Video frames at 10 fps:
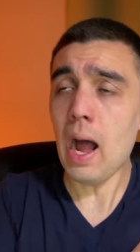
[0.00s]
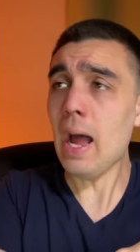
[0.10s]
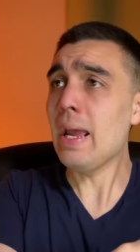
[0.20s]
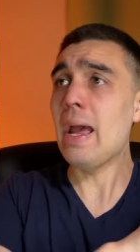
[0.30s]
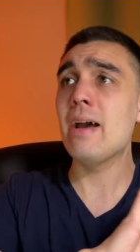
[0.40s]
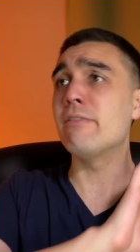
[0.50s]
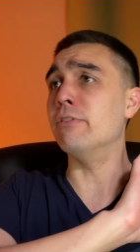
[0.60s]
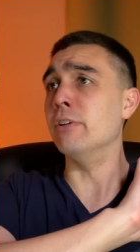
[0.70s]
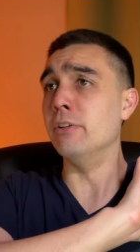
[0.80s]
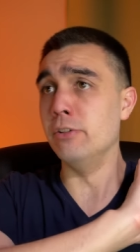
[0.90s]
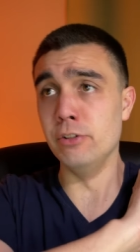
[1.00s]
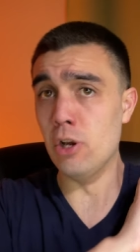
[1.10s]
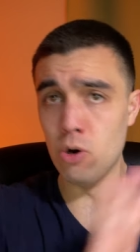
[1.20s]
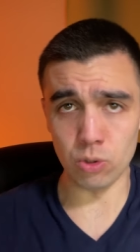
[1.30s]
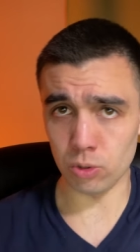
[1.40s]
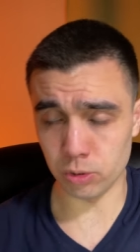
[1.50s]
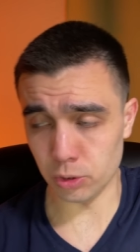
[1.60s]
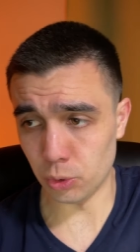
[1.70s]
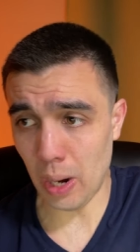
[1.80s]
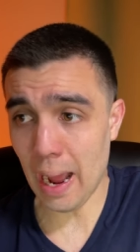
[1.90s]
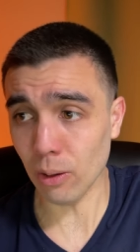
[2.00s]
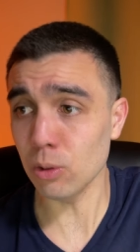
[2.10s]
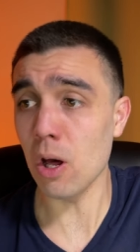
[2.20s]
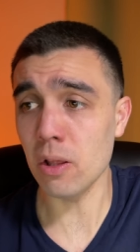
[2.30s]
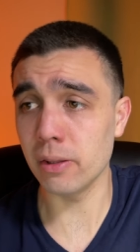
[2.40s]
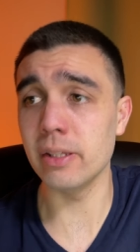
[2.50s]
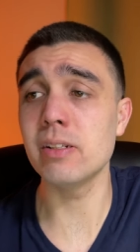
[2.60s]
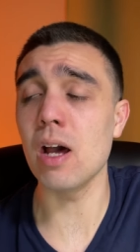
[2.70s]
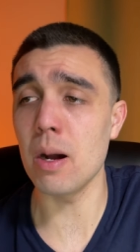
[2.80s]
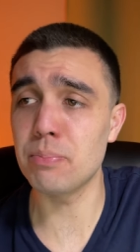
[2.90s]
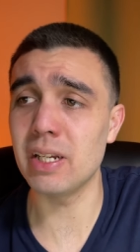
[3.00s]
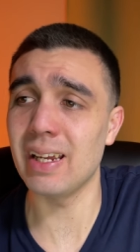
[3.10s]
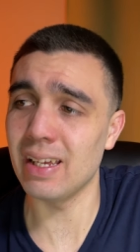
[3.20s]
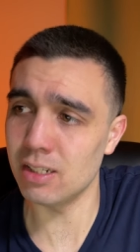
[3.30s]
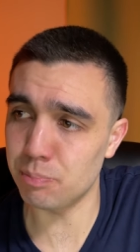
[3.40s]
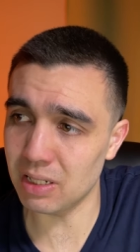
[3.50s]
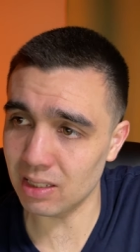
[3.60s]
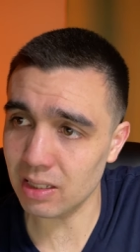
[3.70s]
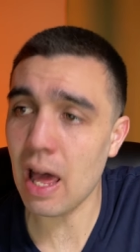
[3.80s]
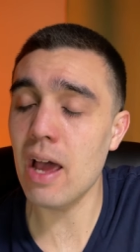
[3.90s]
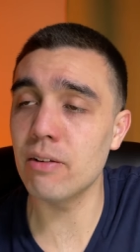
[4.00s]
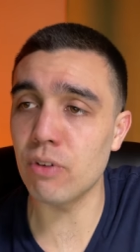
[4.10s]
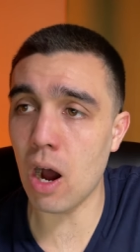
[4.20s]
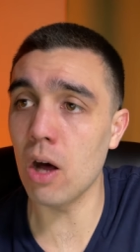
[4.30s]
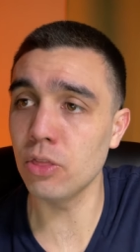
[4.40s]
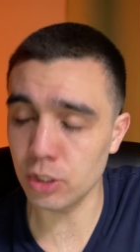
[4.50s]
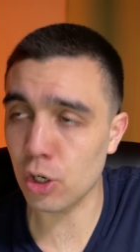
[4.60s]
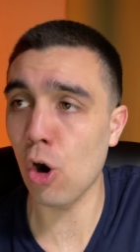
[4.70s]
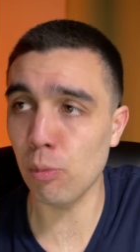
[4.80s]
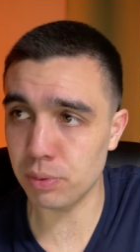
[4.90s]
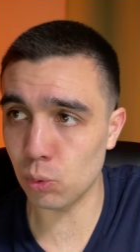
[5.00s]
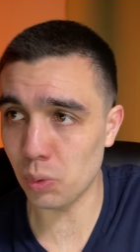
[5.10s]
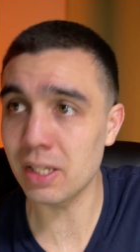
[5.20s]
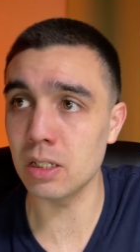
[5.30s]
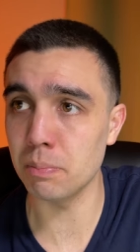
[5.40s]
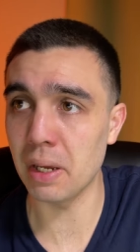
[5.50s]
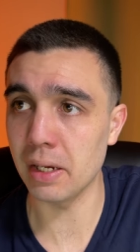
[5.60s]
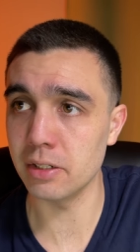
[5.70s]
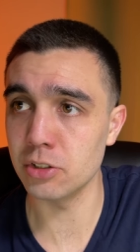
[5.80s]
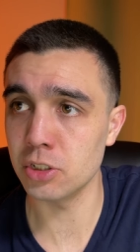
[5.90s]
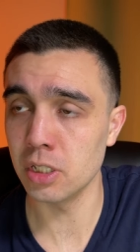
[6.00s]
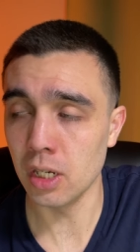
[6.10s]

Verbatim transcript: I have no clue how long this update has been live on the COPI wiki page,